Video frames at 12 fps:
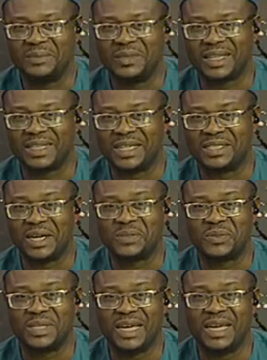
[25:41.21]
right, Nigeria
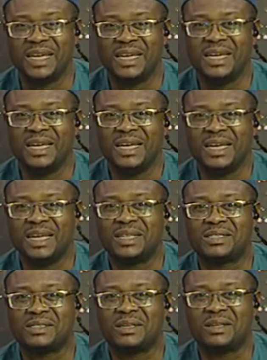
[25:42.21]
Today
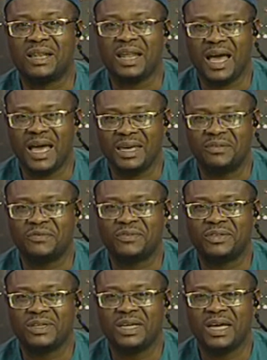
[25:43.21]
is live
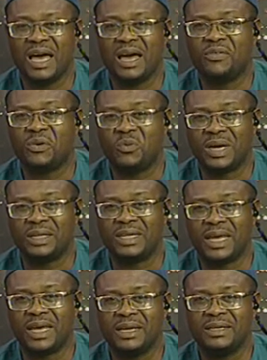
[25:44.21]
every
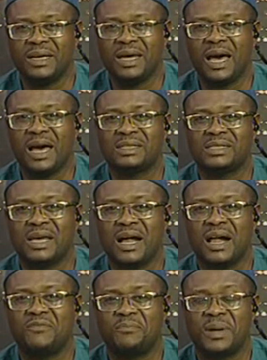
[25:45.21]
weekday at
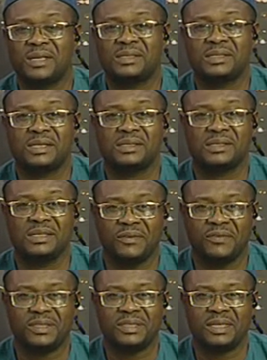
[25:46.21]
half past
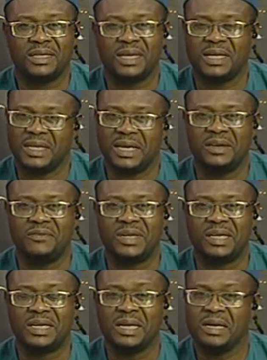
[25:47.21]
seven in the evening.